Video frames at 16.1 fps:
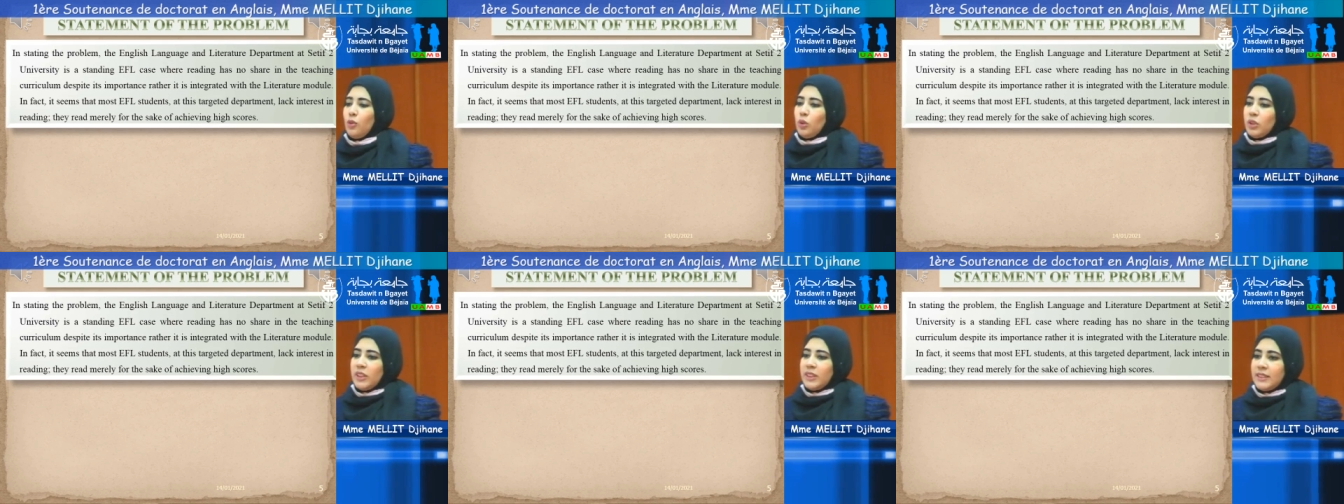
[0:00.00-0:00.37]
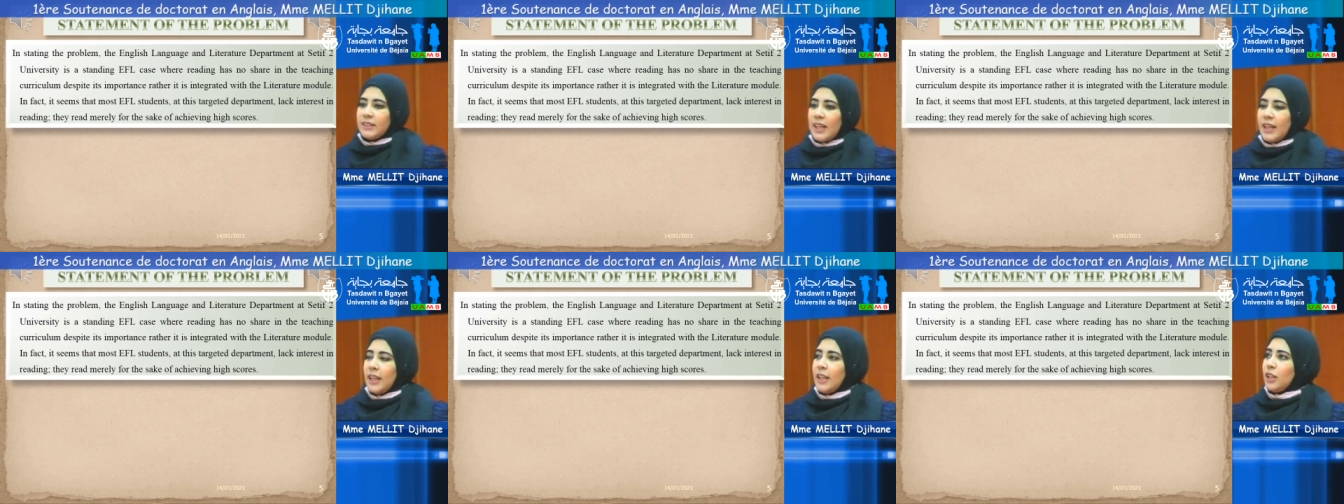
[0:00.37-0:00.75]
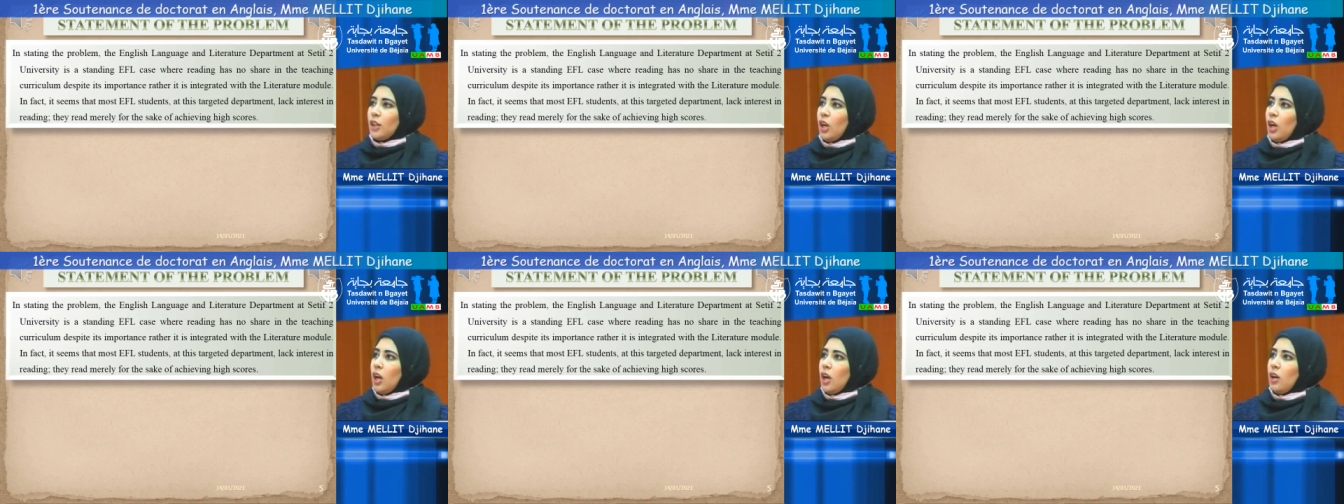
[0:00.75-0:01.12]
for the
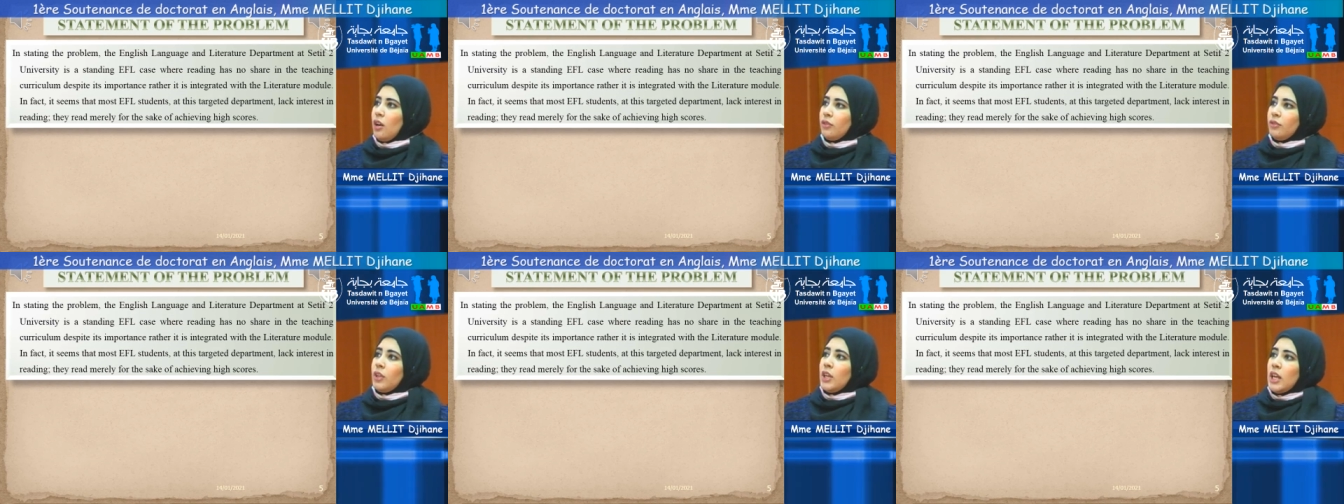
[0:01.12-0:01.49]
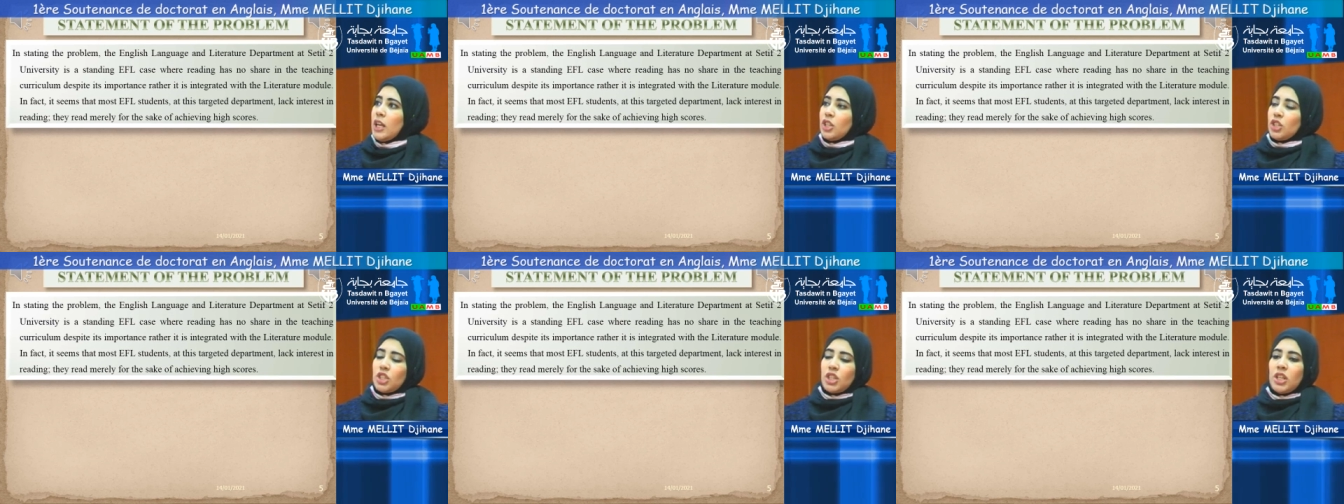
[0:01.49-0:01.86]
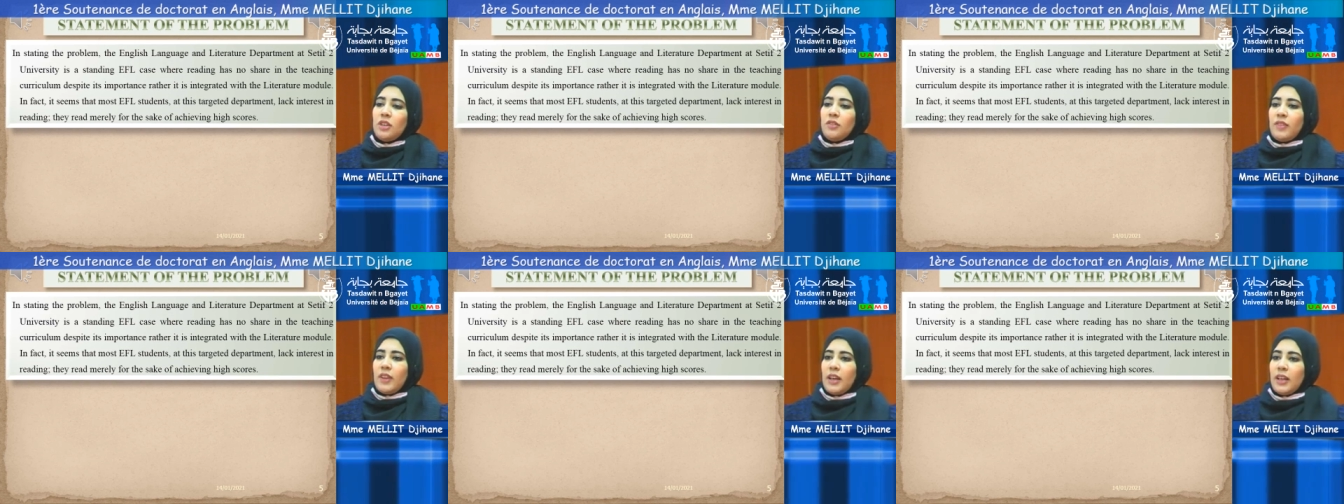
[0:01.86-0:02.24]
sake of
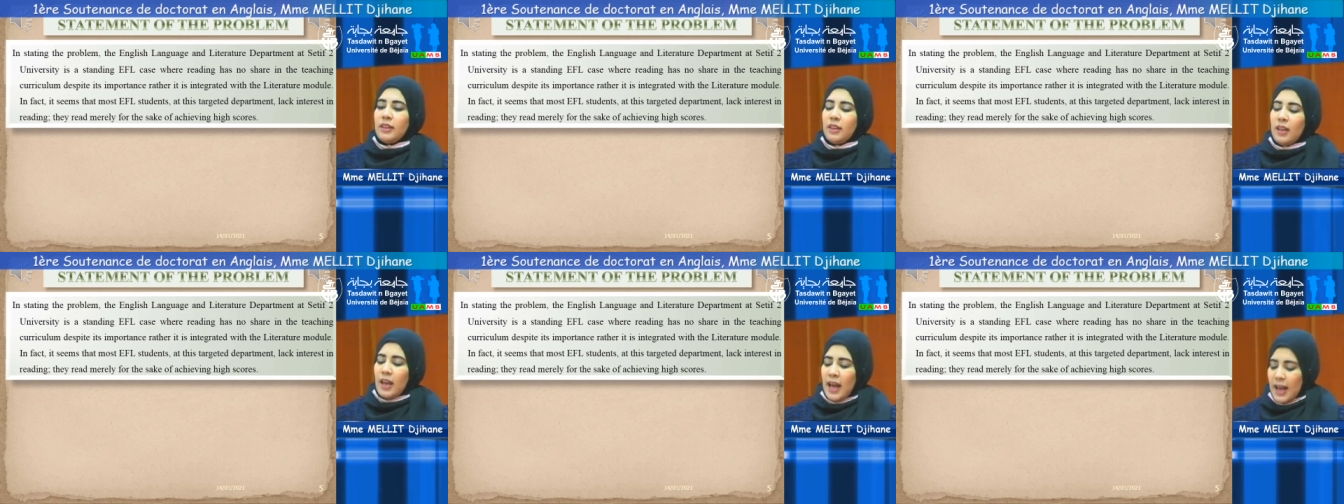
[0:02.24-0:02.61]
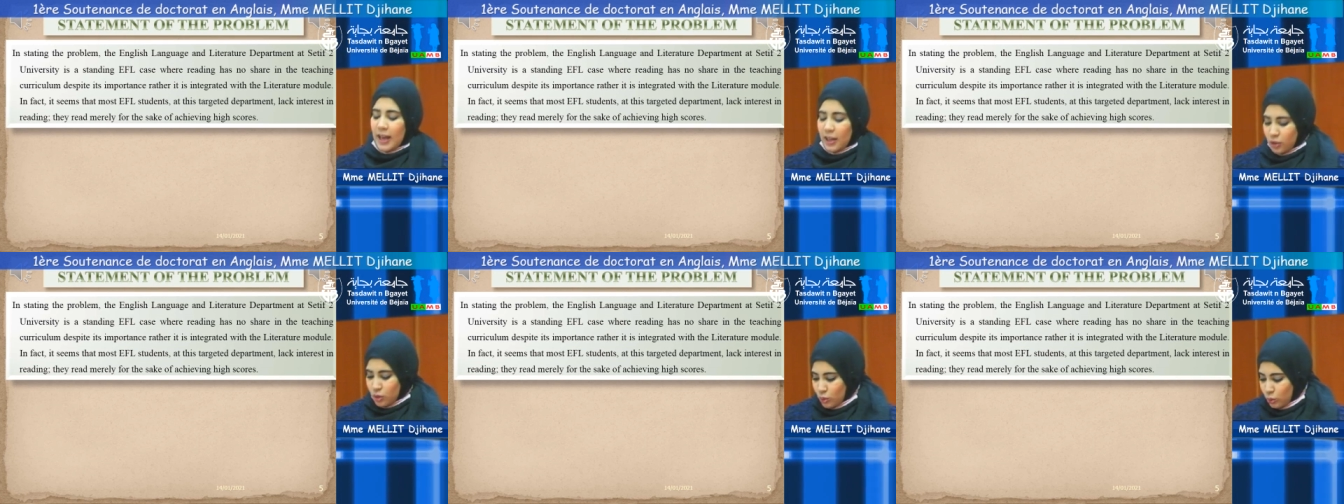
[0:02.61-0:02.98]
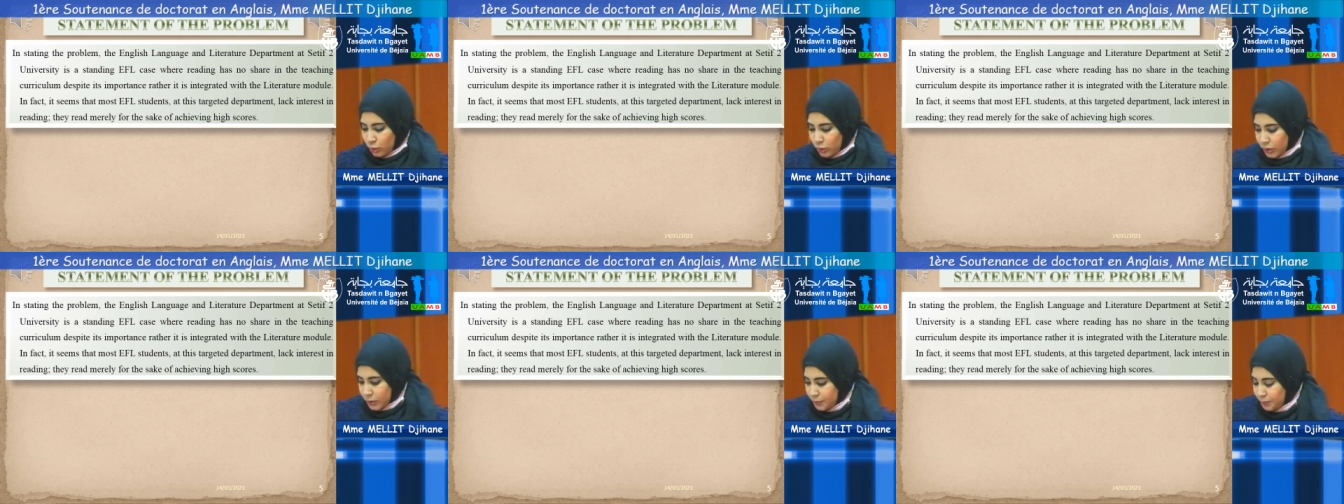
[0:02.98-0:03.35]
achieving high
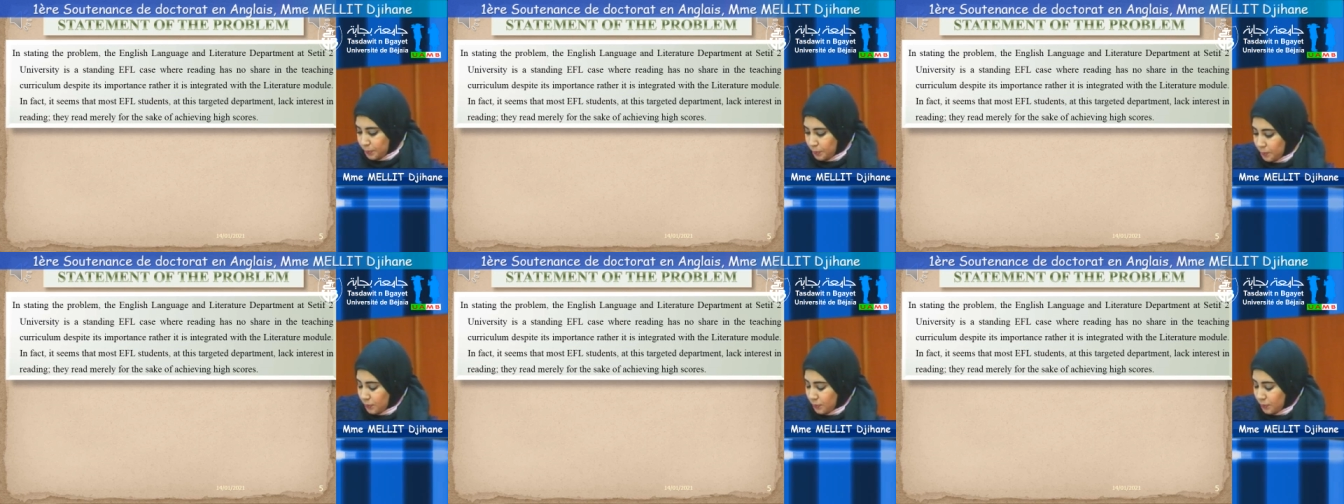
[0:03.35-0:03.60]
scores.